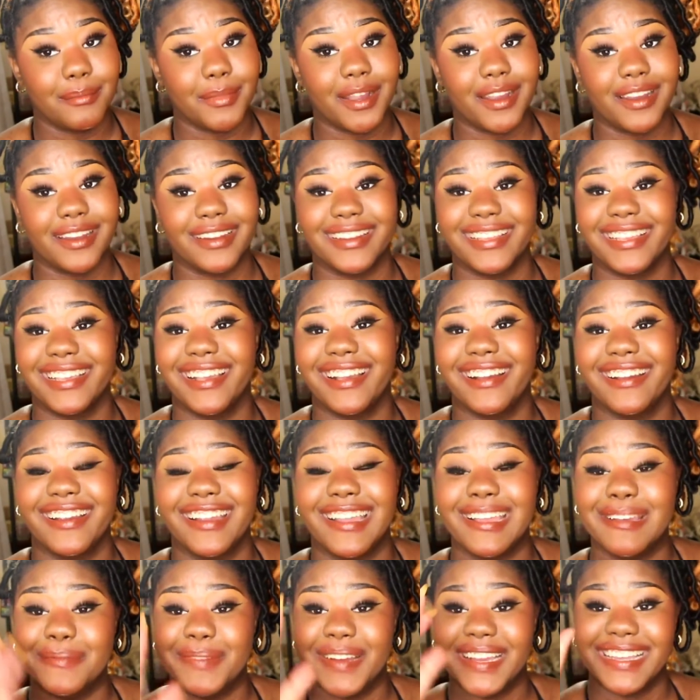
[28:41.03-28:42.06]
Party.
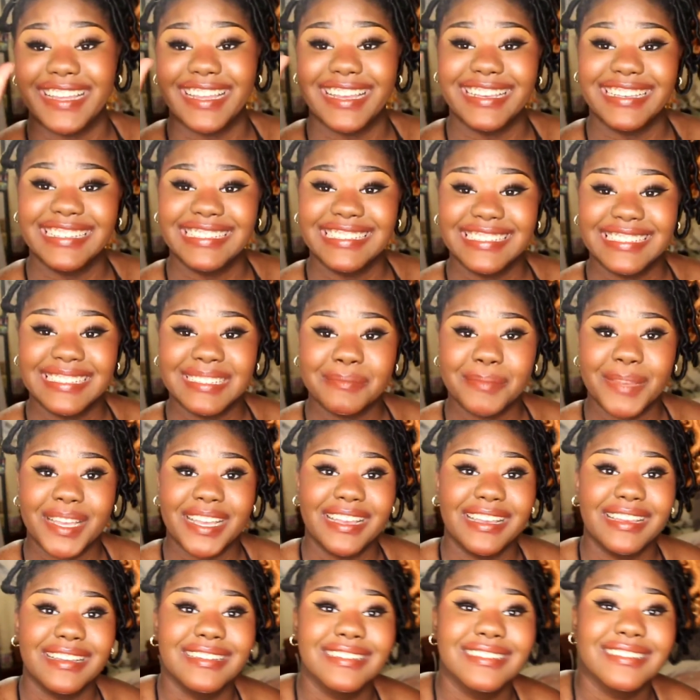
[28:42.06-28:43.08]
Alright, bye guys.
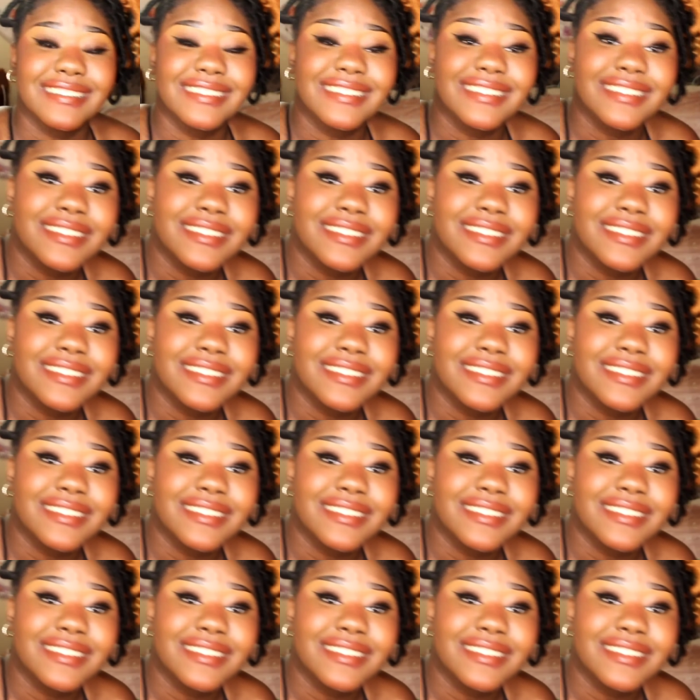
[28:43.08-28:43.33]
Bye.